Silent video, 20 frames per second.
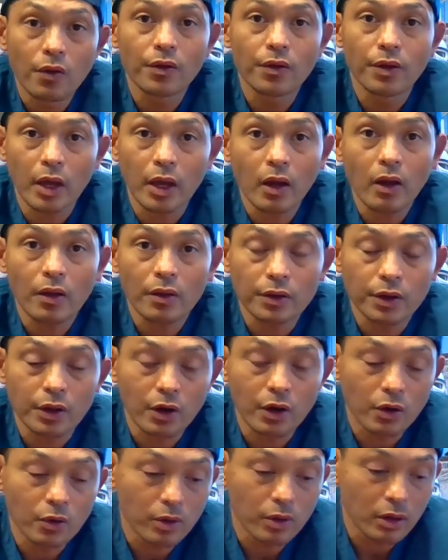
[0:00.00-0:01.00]
yeah
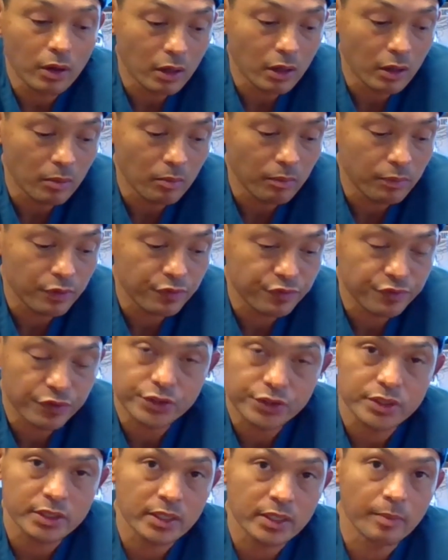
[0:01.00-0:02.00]
no um the
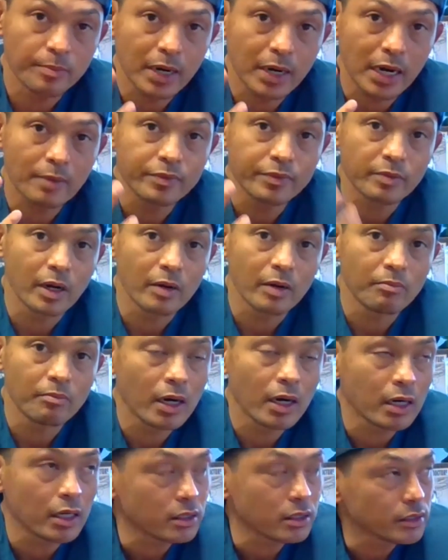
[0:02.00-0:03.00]
first thing that popped in my
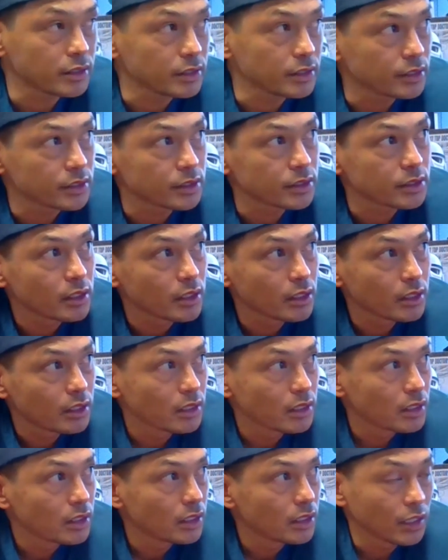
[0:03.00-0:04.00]
mind is
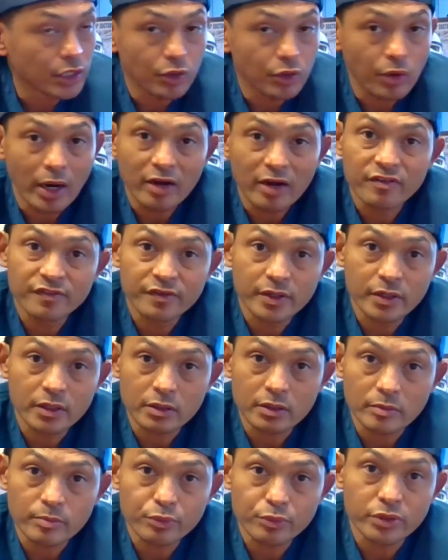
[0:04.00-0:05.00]
you know i failed
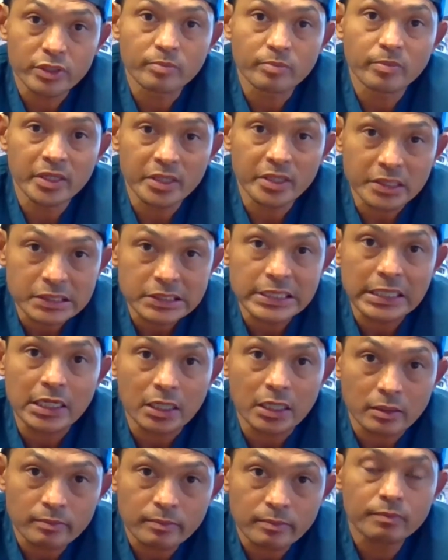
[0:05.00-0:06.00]
a pretty big exam
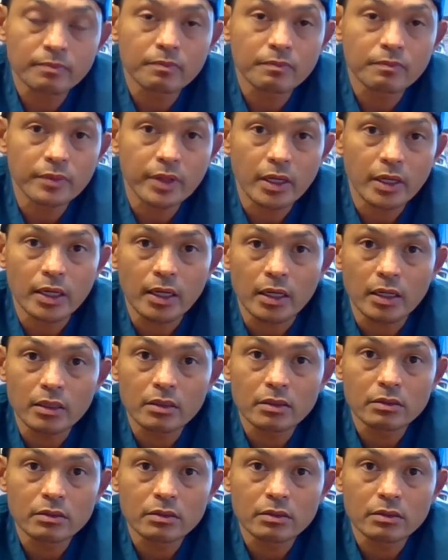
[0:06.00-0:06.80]
that